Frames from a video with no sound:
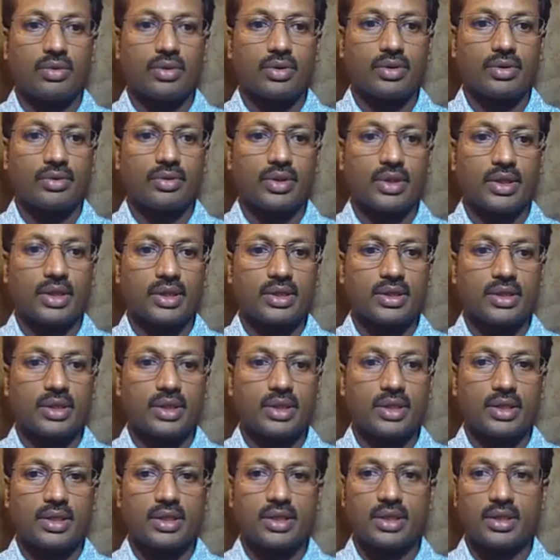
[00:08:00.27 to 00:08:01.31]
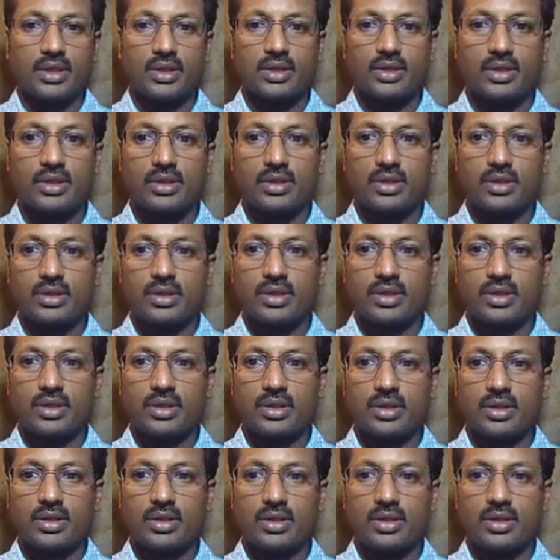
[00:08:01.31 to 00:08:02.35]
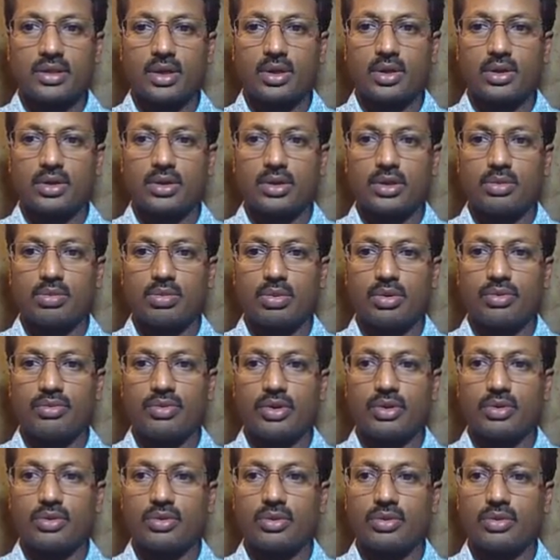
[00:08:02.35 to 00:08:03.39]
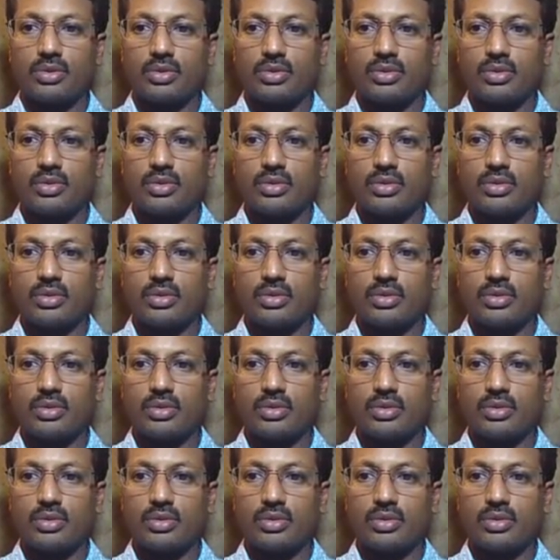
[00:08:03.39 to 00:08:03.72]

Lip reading: Now you're given the x direction, just click on this preview.